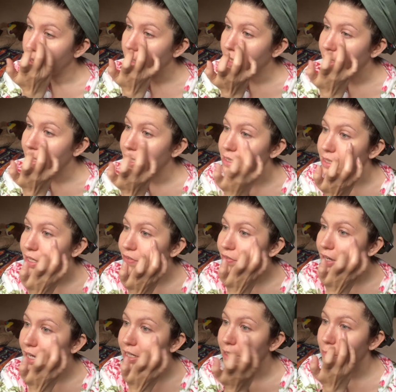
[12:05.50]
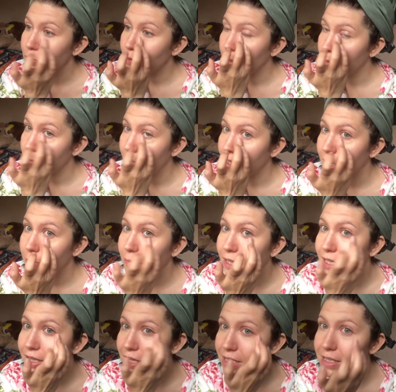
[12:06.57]
And that's if I end up doing makeup.
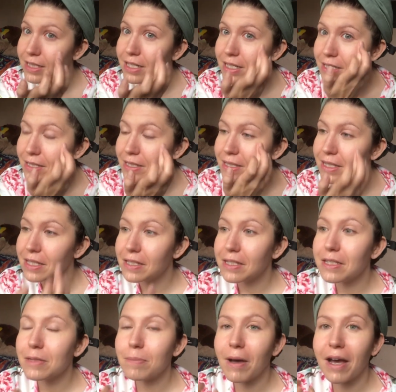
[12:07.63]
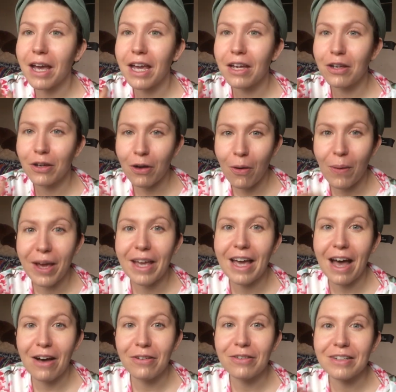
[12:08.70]
Like this is my going
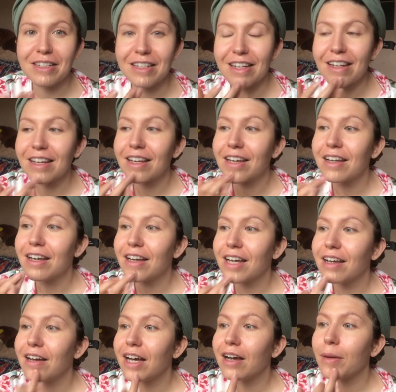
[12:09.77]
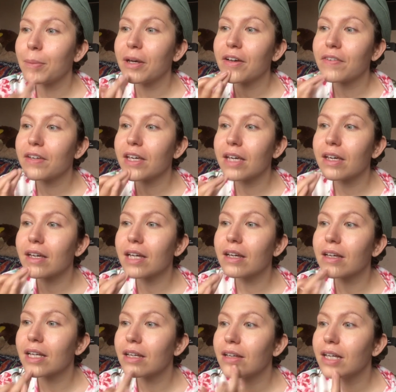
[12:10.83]
out. I'm having
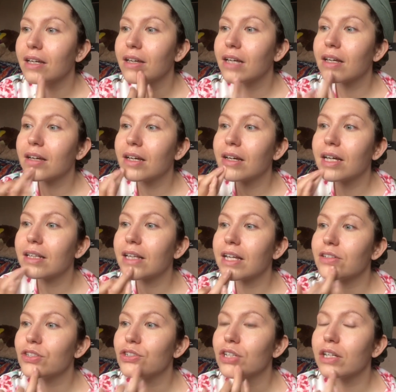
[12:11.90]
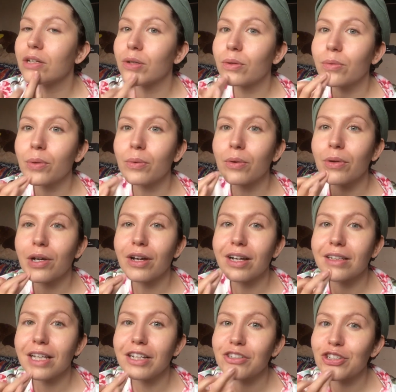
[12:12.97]
a luncheon
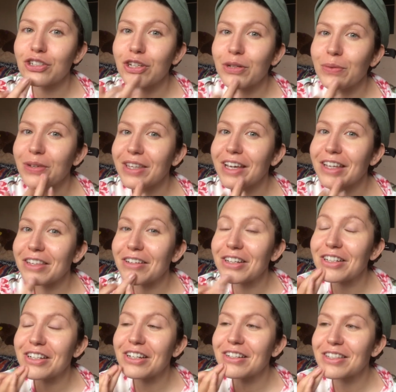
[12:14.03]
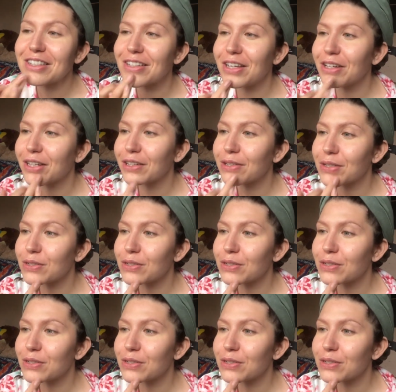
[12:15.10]
with other adults look.